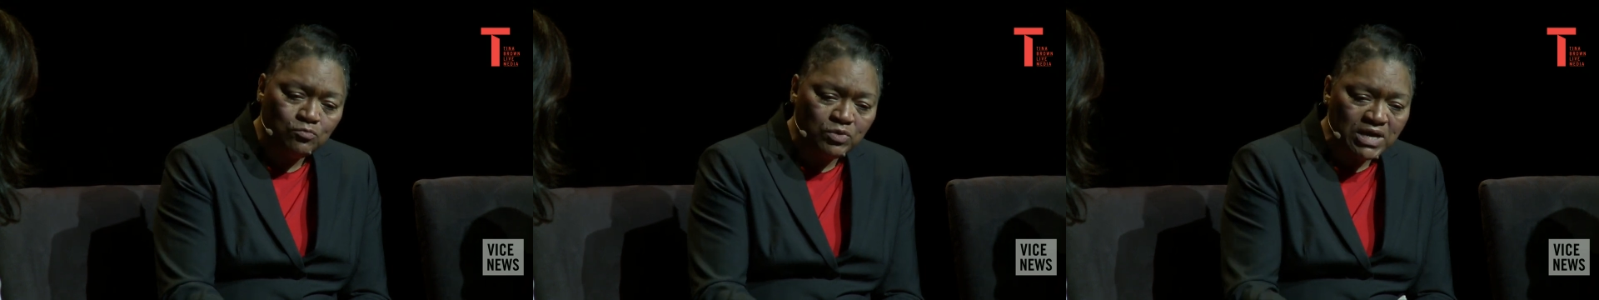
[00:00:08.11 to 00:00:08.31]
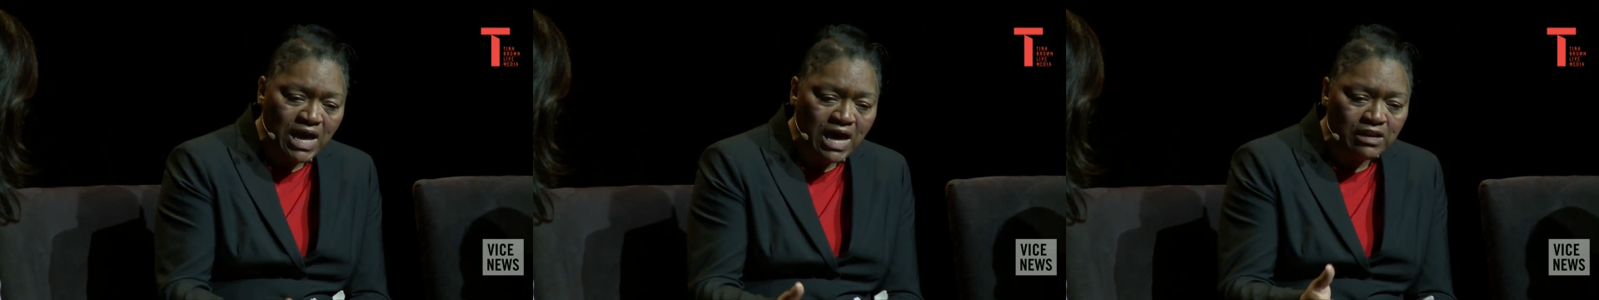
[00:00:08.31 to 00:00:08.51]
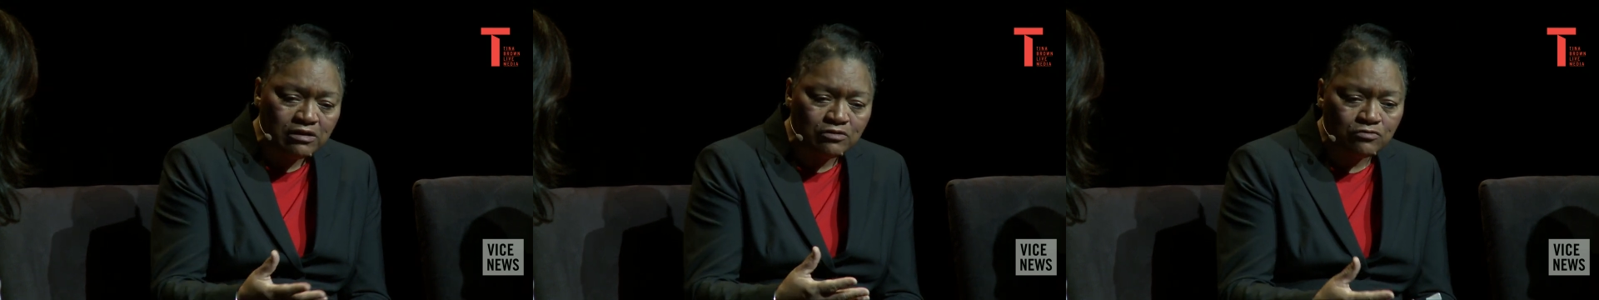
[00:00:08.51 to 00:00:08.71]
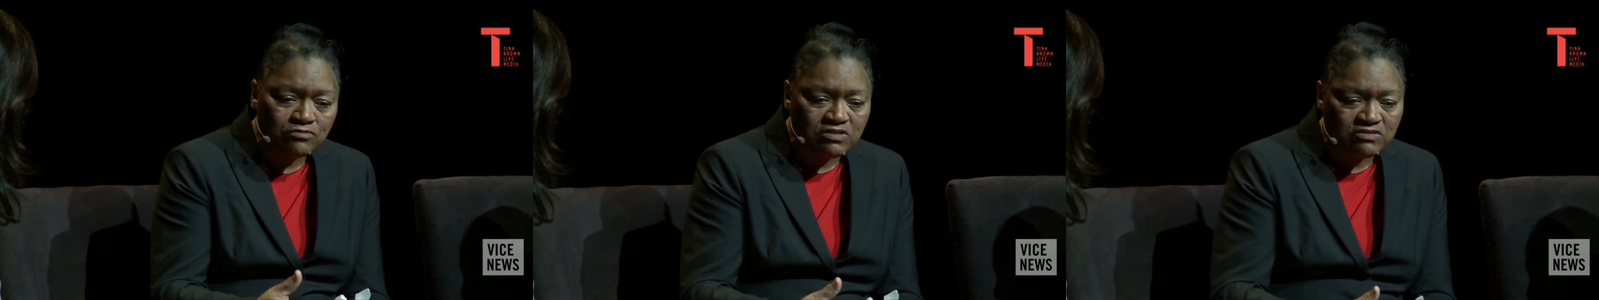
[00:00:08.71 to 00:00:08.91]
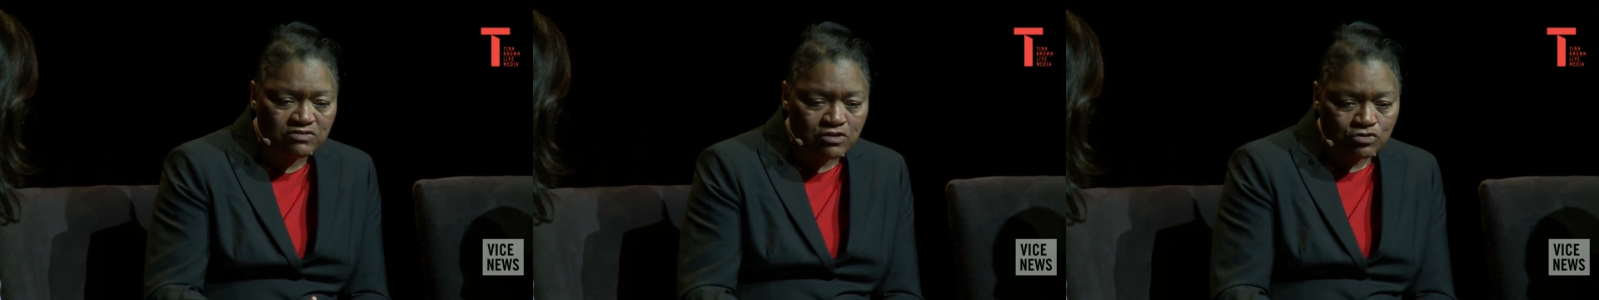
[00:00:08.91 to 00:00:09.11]
We had a little
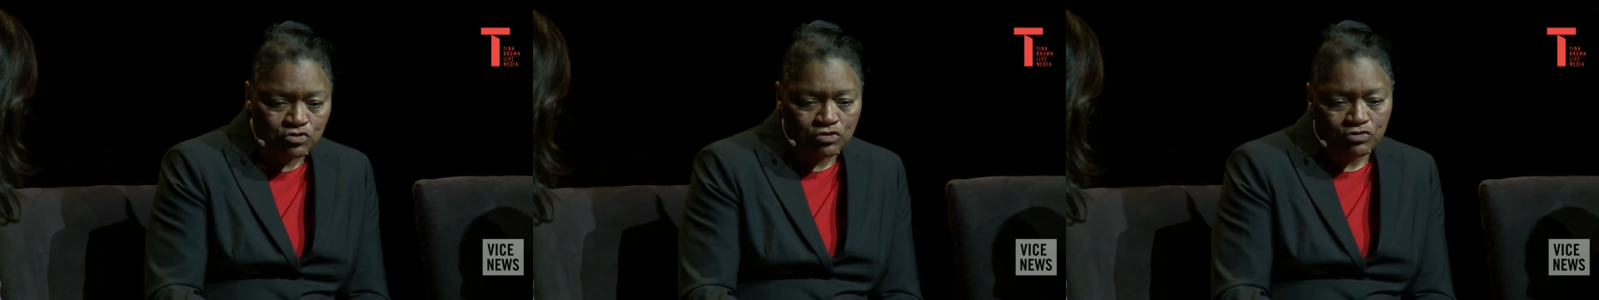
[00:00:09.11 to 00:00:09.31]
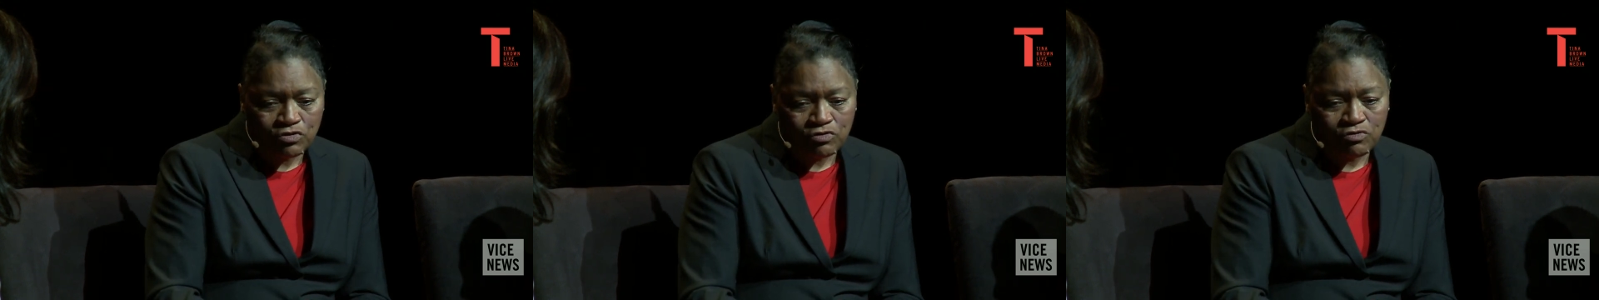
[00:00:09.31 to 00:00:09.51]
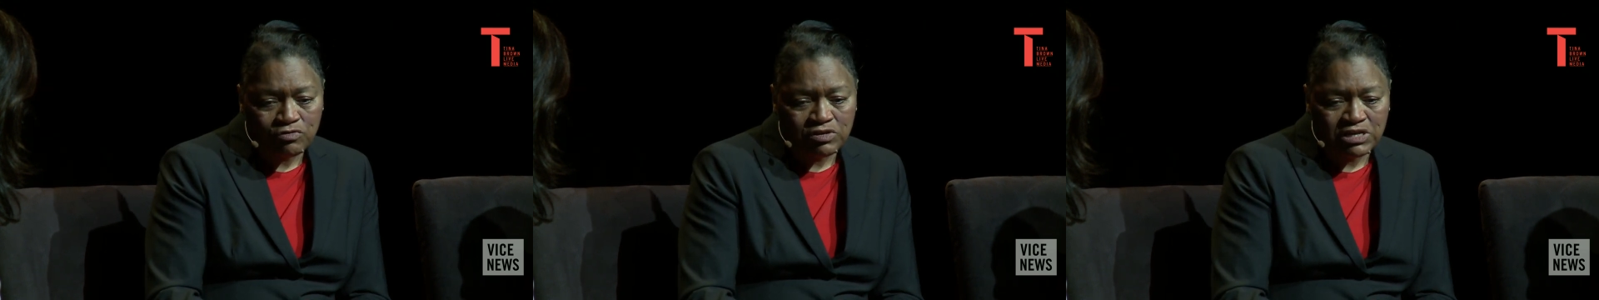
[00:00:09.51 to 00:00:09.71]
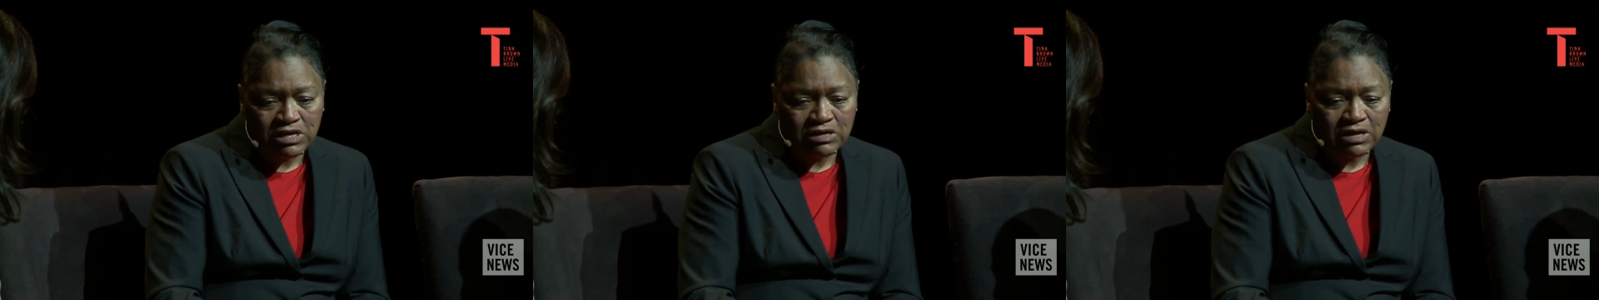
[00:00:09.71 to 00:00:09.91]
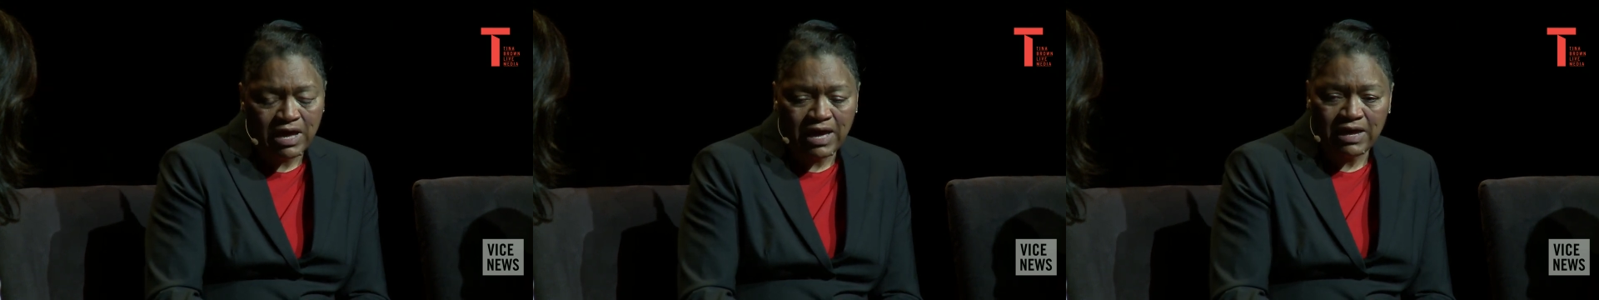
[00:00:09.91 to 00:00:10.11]
discussion
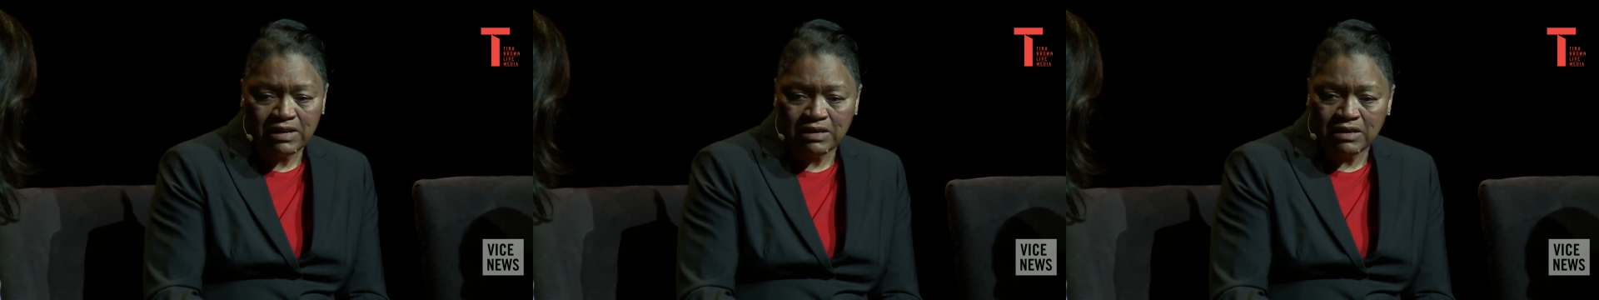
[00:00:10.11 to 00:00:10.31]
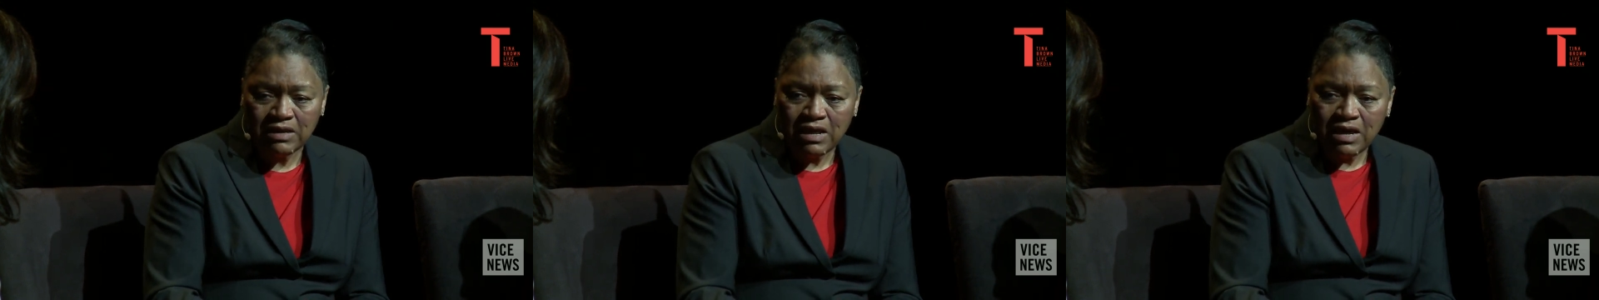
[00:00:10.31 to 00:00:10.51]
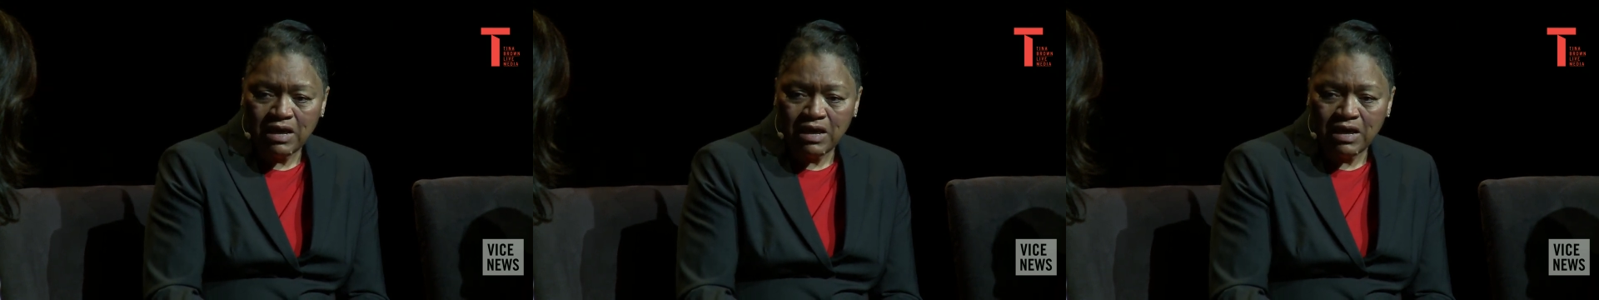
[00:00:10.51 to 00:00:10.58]
earlier, and